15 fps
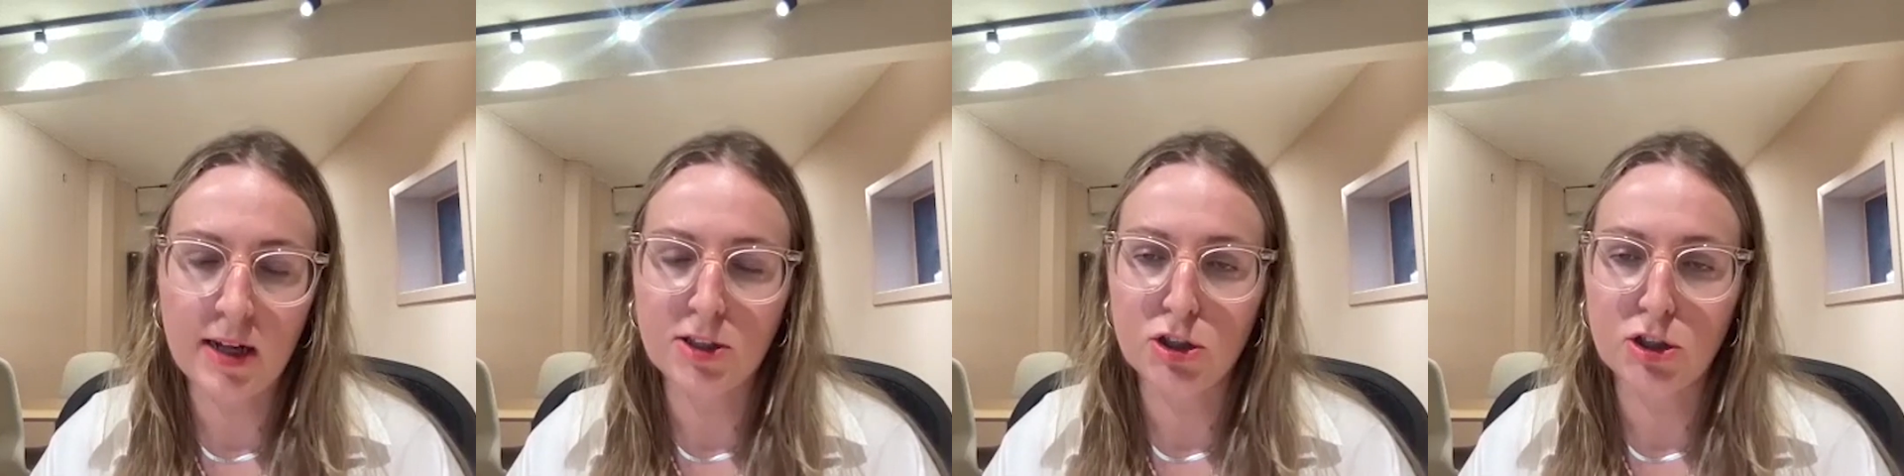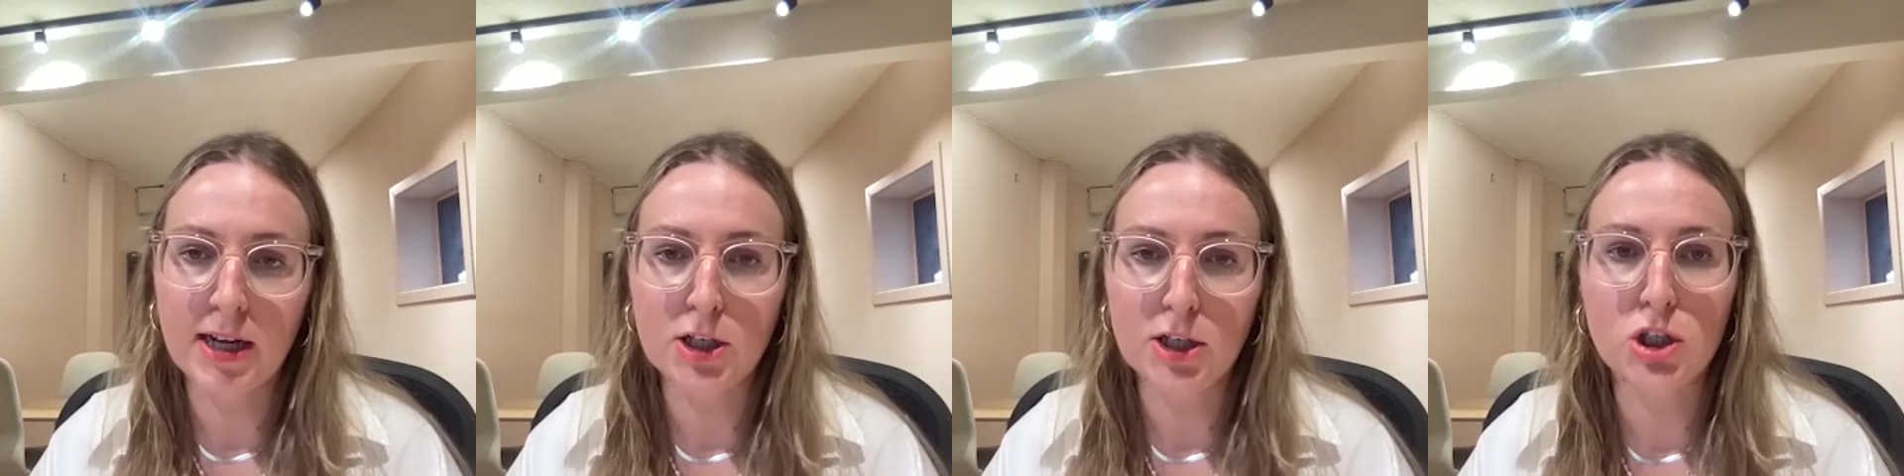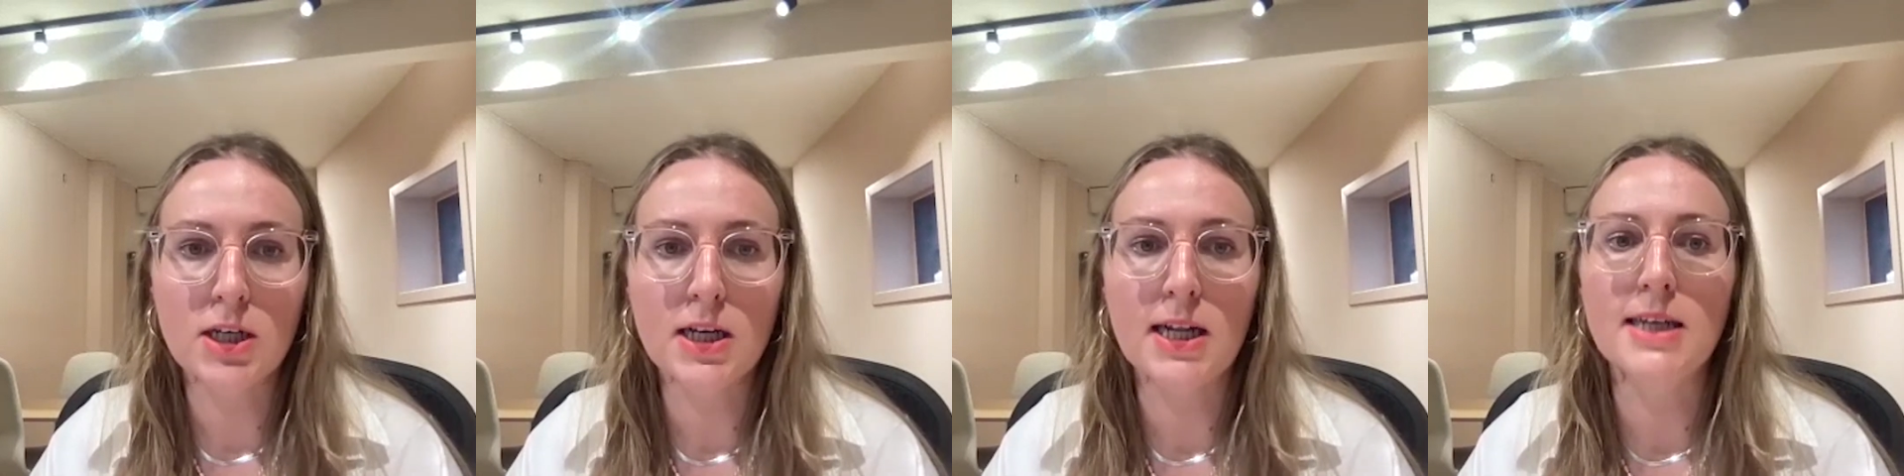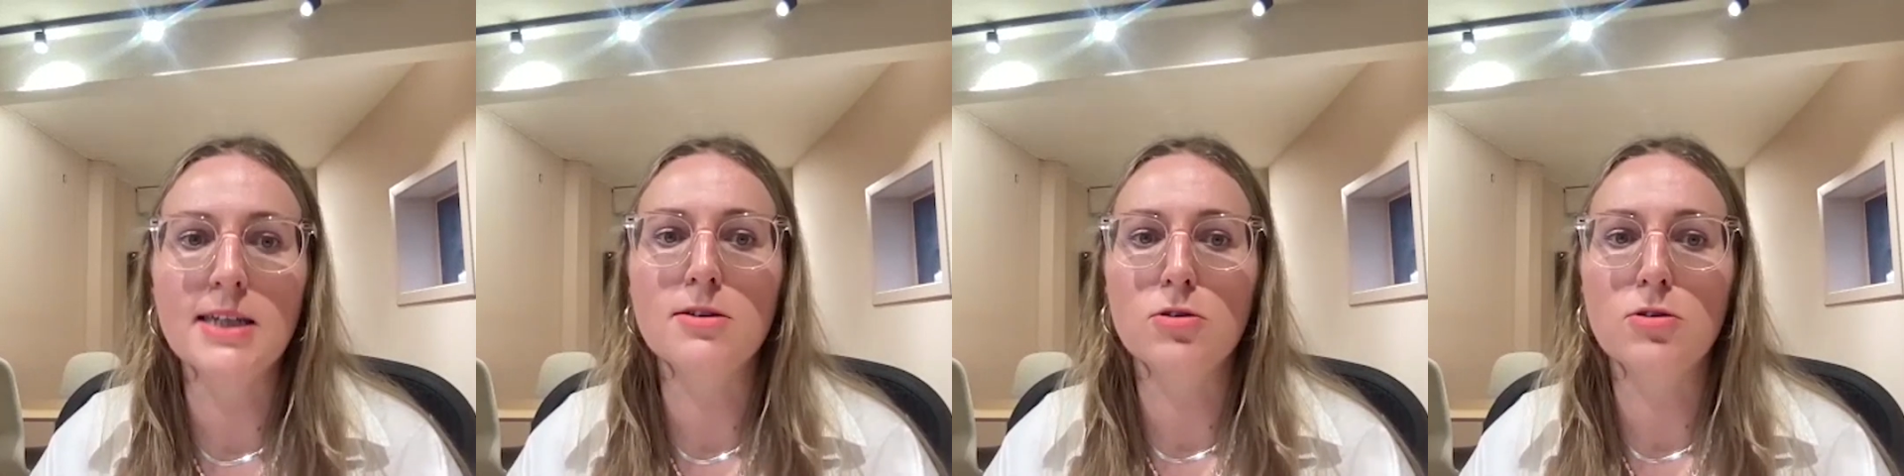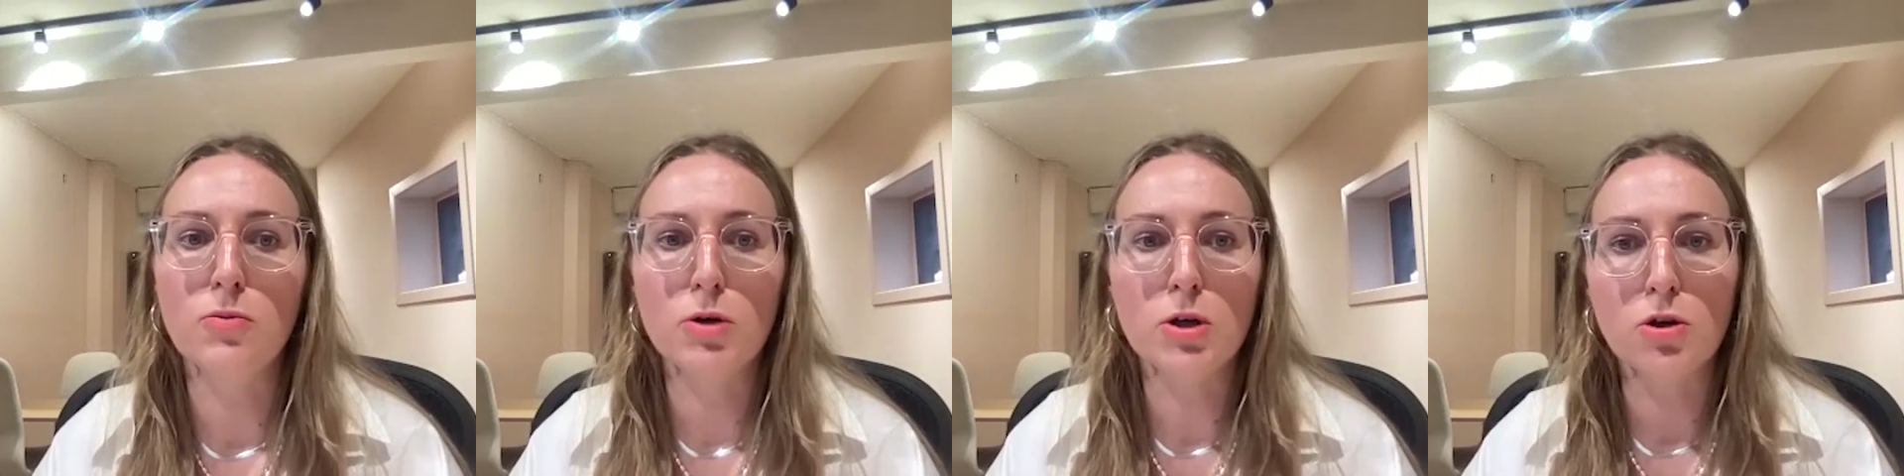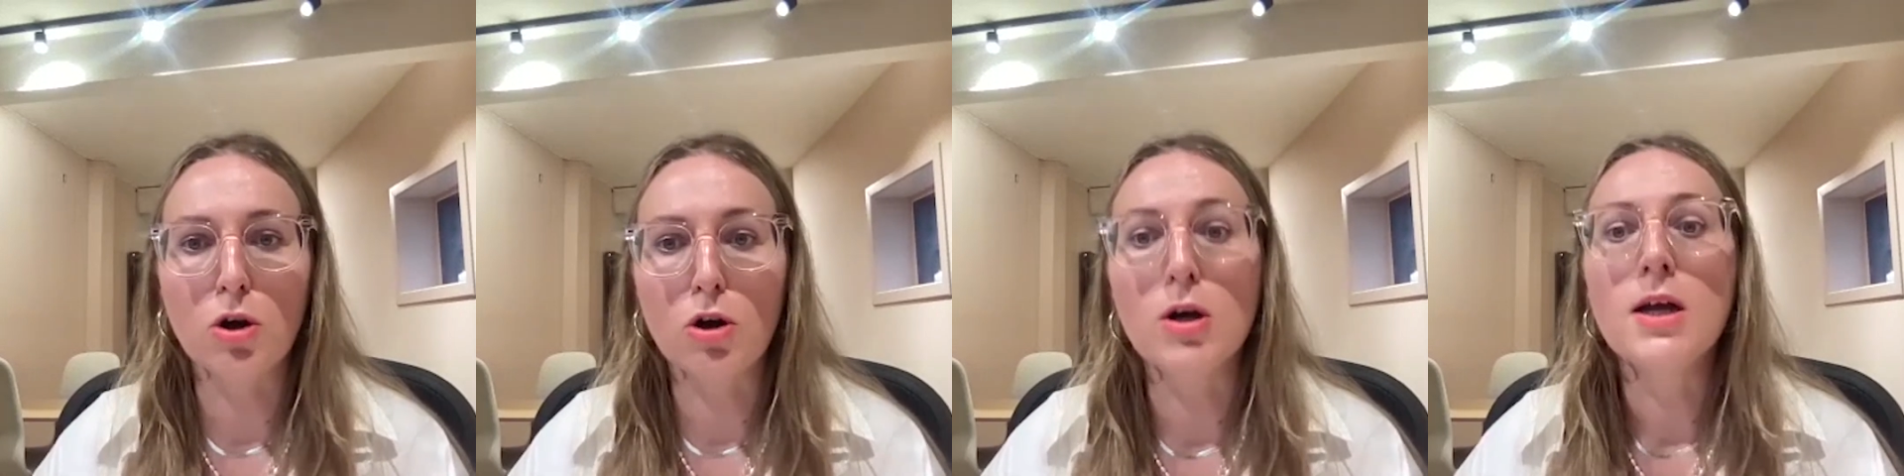internationally so that we're
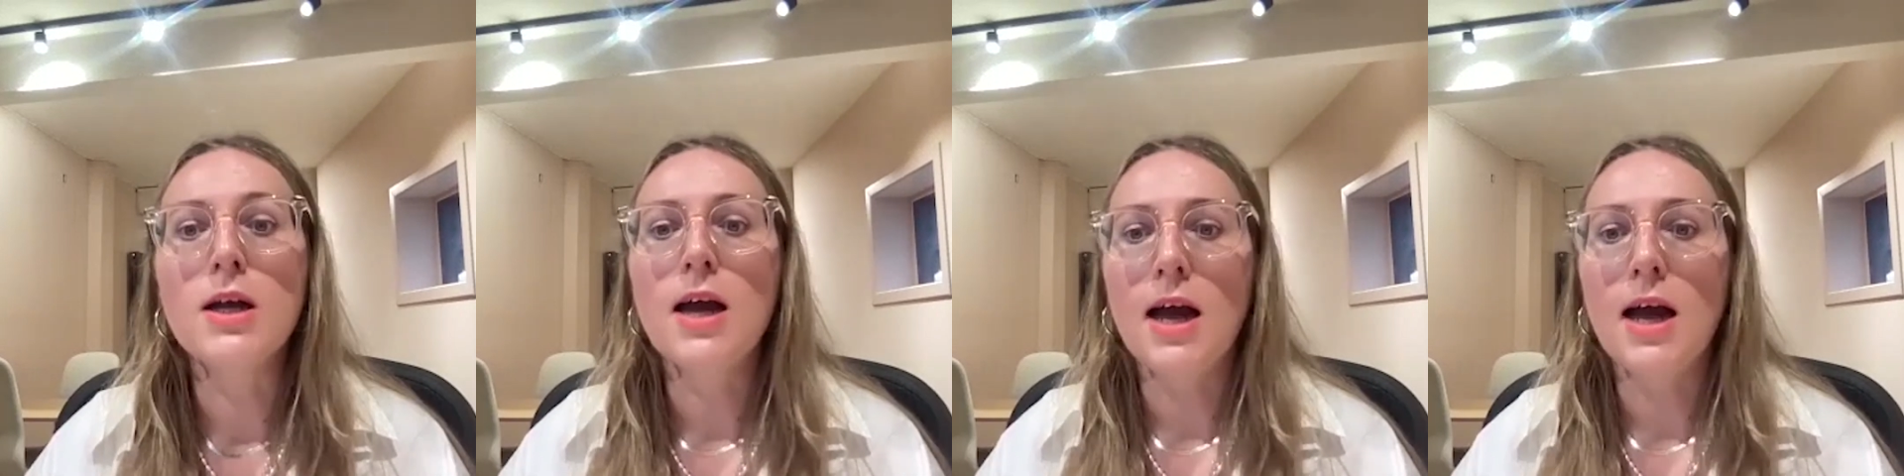not